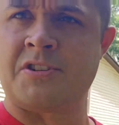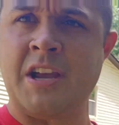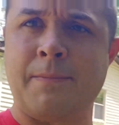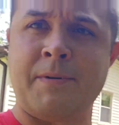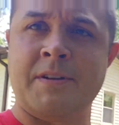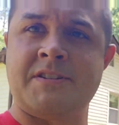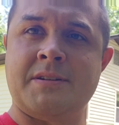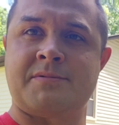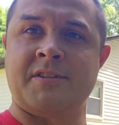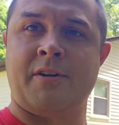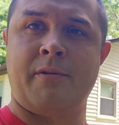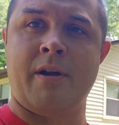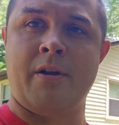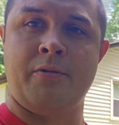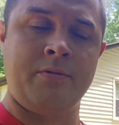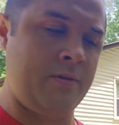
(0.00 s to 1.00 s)
championships in a
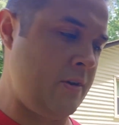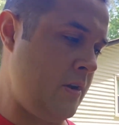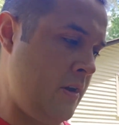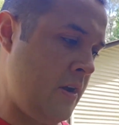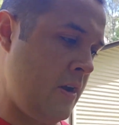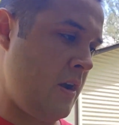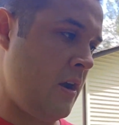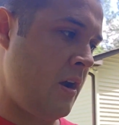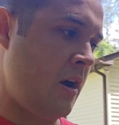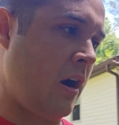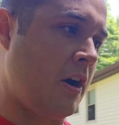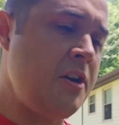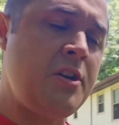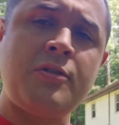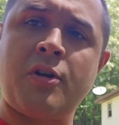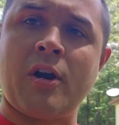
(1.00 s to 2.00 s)
row?
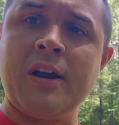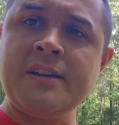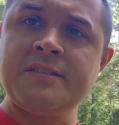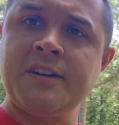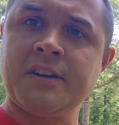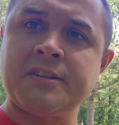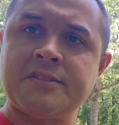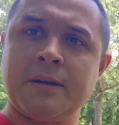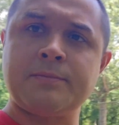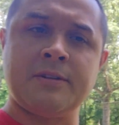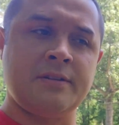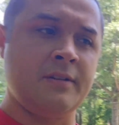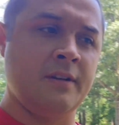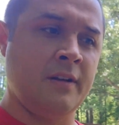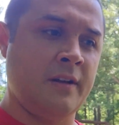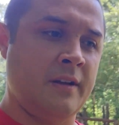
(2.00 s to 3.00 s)
Are you crazy or
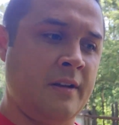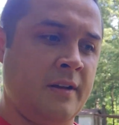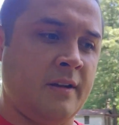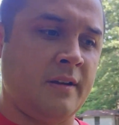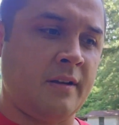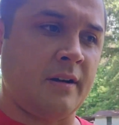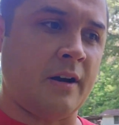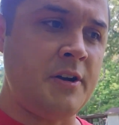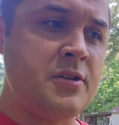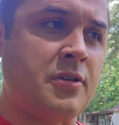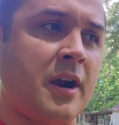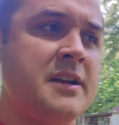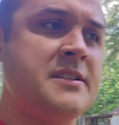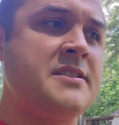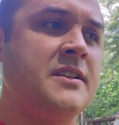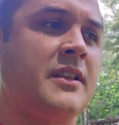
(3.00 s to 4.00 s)
something? Are you
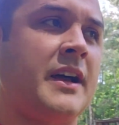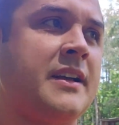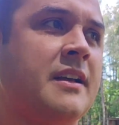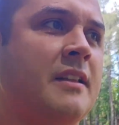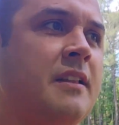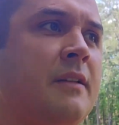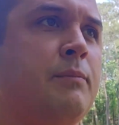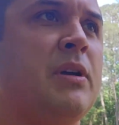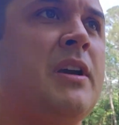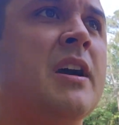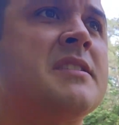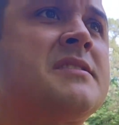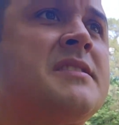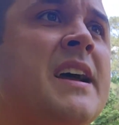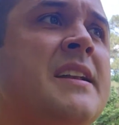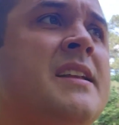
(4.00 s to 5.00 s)
crazy? Like,
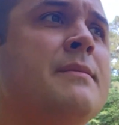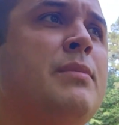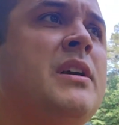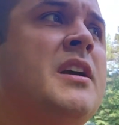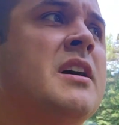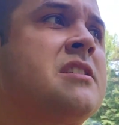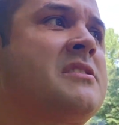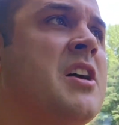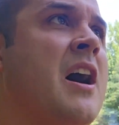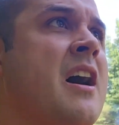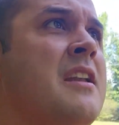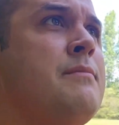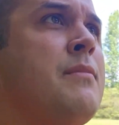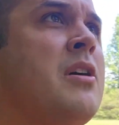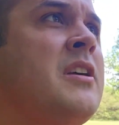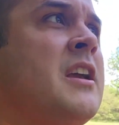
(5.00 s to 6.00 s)
because
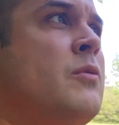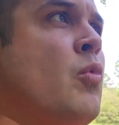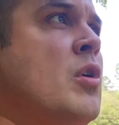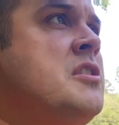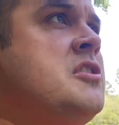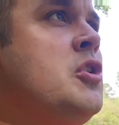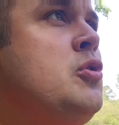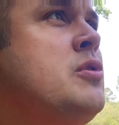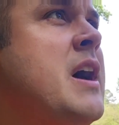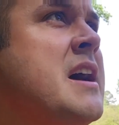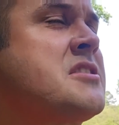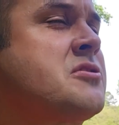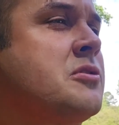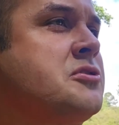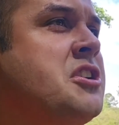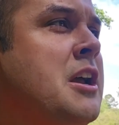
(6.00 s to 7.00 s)
Todd Monken won 2
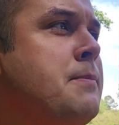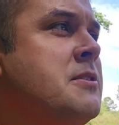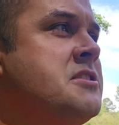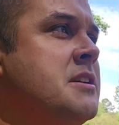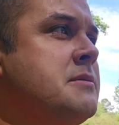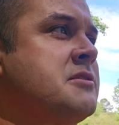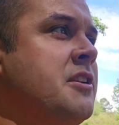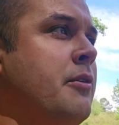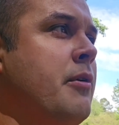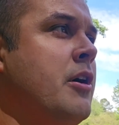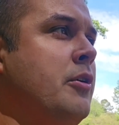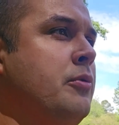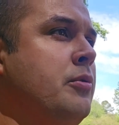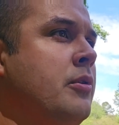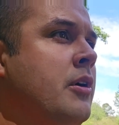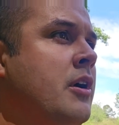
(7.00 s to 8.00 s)
national championships in a
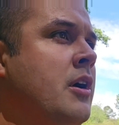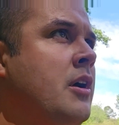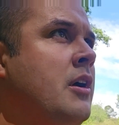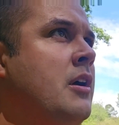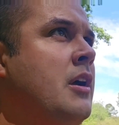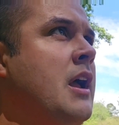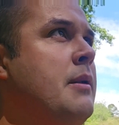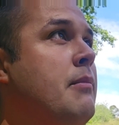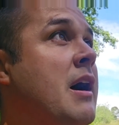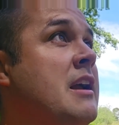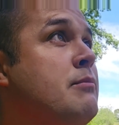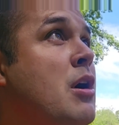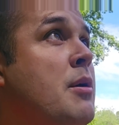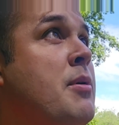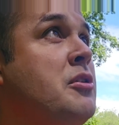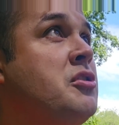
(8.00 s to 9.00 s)
row, and Mike
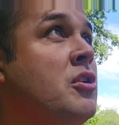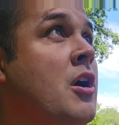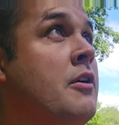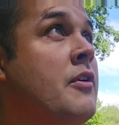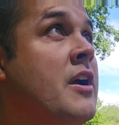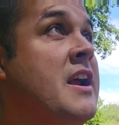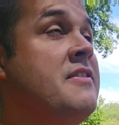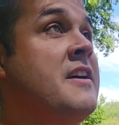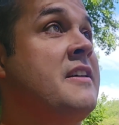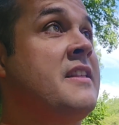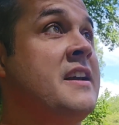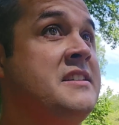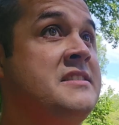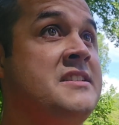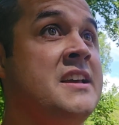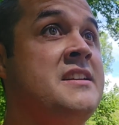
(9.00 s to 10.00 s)
Bobo took over, and then
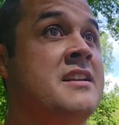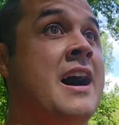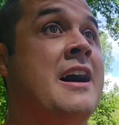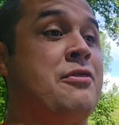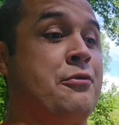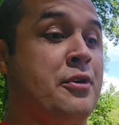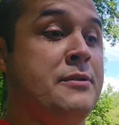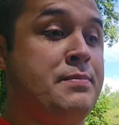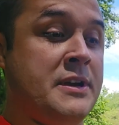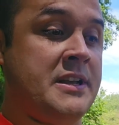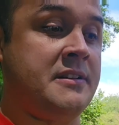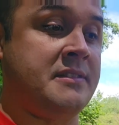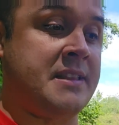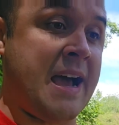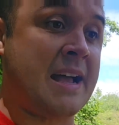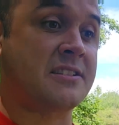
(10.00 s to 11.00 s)
they did not three-peat.
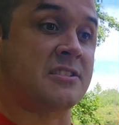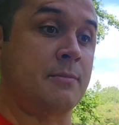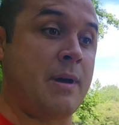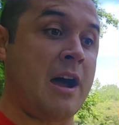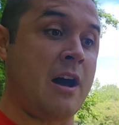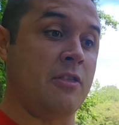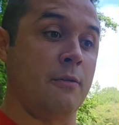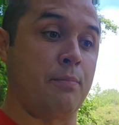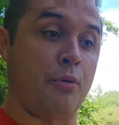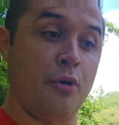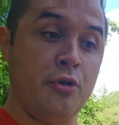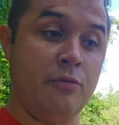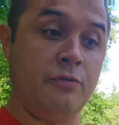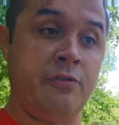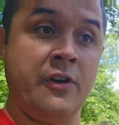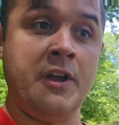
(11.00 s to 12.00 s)
That's somehow the
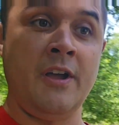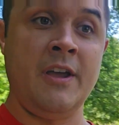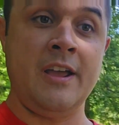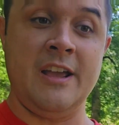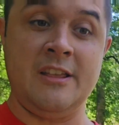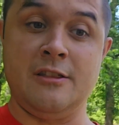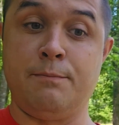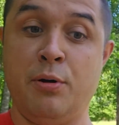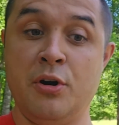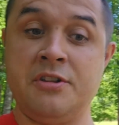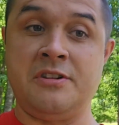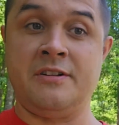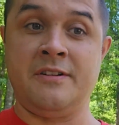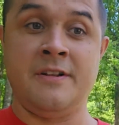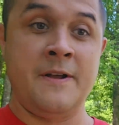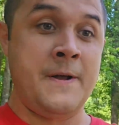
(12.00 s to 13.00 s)
proof in the
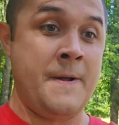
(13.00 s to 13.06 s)
pudding